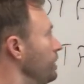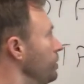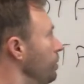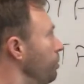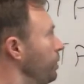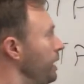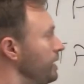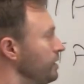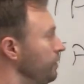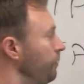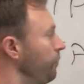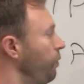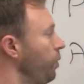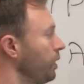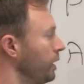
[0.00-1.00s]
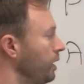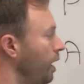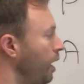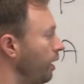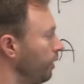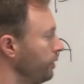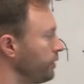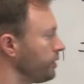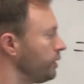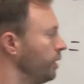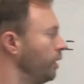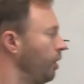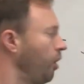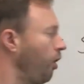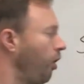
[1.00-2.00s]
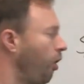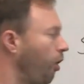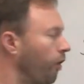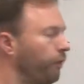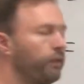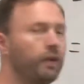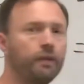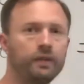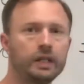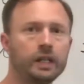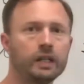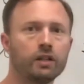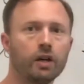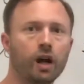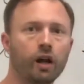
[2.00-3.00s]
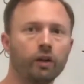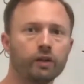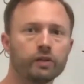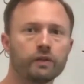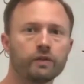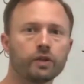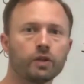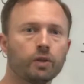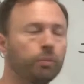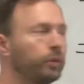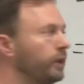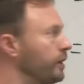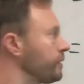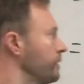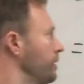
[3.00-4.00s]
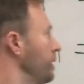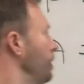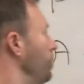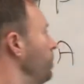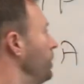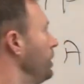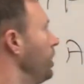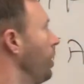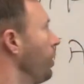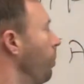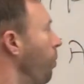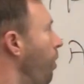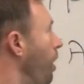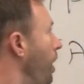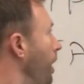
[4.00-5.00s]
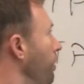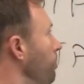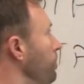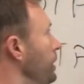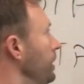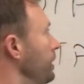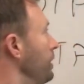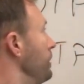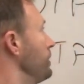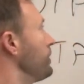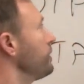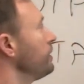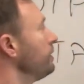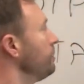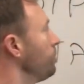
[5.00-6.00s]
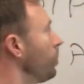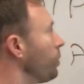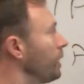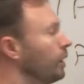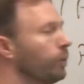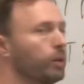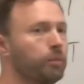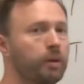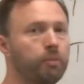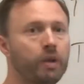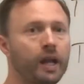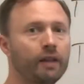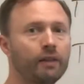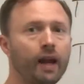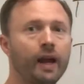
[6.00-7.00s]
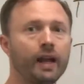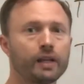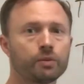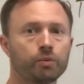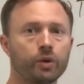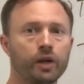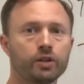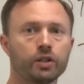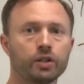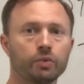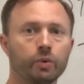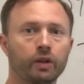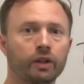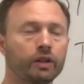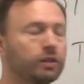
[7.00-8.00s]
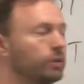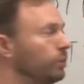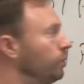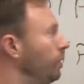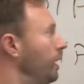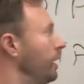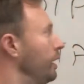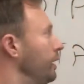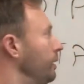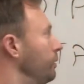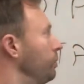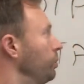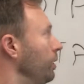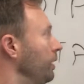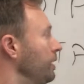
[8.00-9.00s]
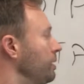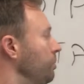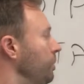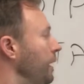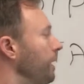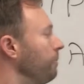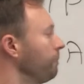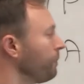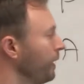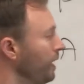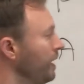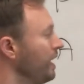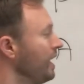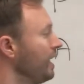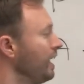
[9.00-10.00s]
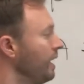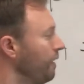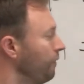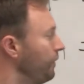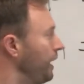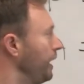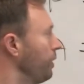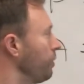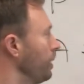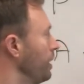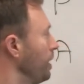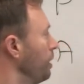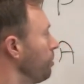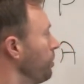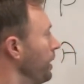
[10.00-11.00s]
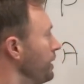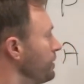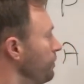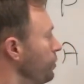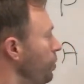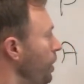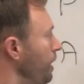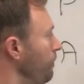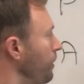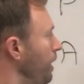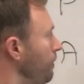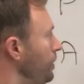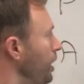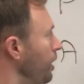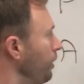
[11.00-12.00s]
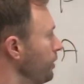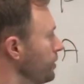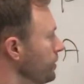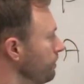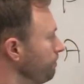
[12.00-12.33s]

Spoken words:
to a price of $40, all $15 of surplus would go to Juan because Maria would be paying the highest price she's willing to pay. If they agreed on a price of $25,